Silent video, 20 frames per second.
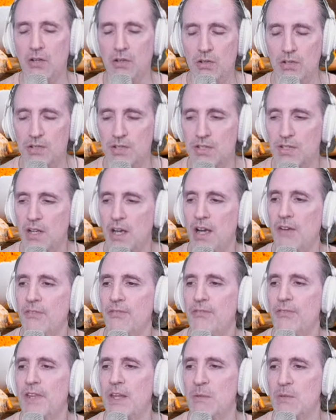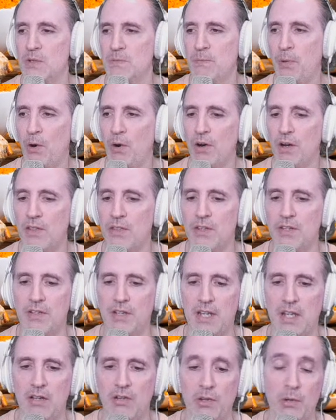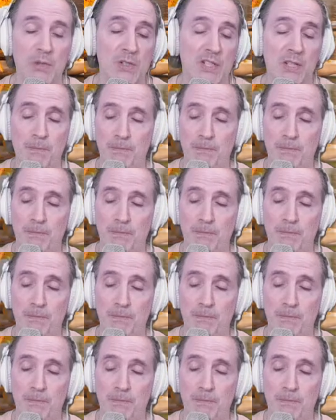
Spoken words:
good stuff. He was part of the deal. He was the